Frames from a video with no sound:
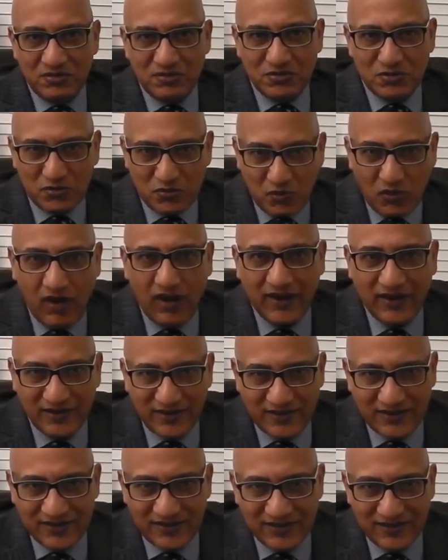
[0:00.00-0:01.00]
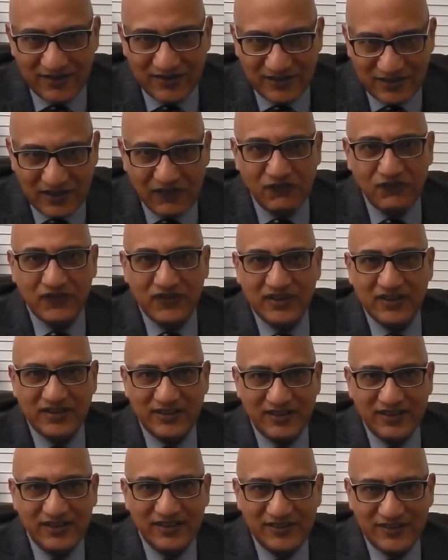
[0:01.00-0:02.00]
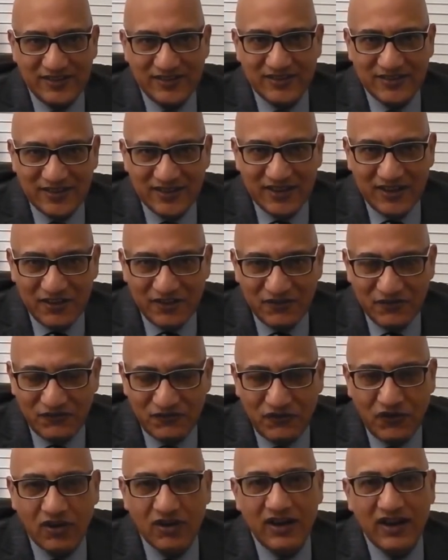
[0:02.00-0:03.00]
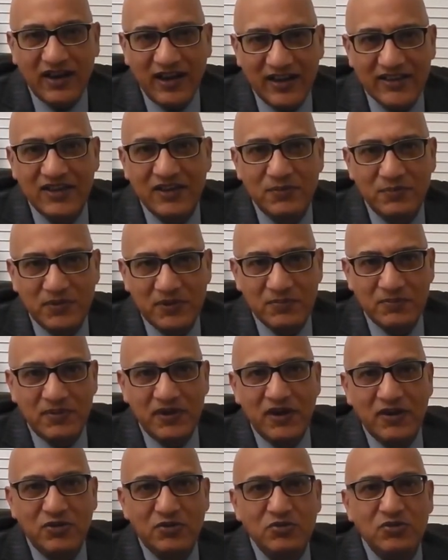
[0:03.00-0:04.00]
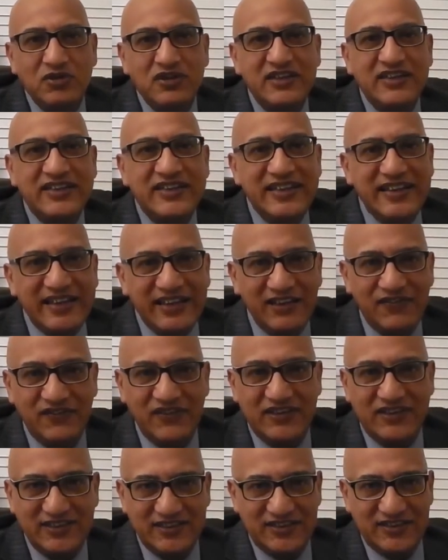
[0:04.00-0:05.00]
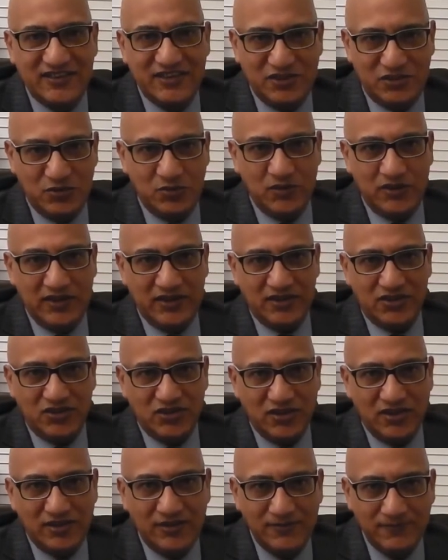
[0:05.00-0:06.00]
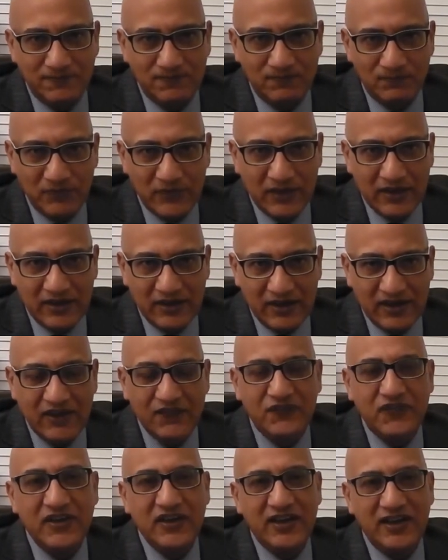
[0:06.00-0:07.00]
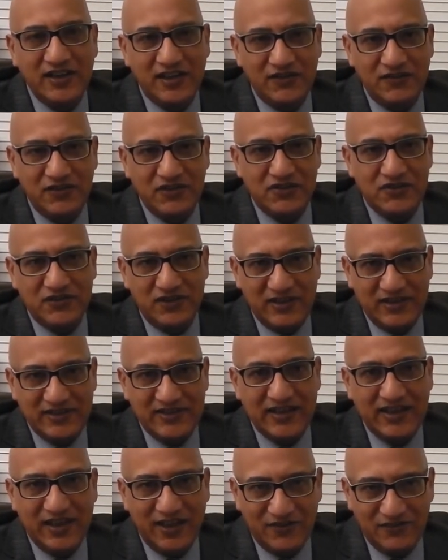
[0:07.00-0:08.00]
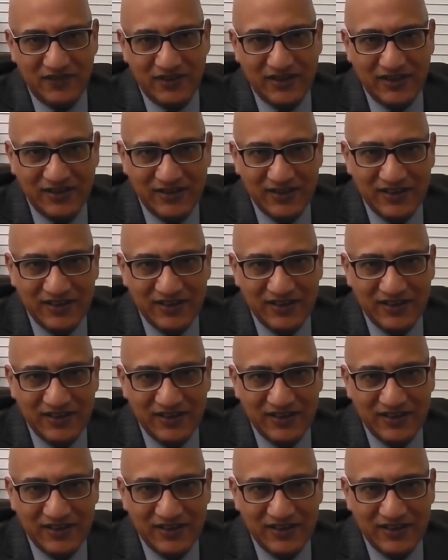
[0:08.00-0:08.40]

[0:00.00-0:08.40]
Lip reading: quite difficult for other people to deal with the situation if an individual is having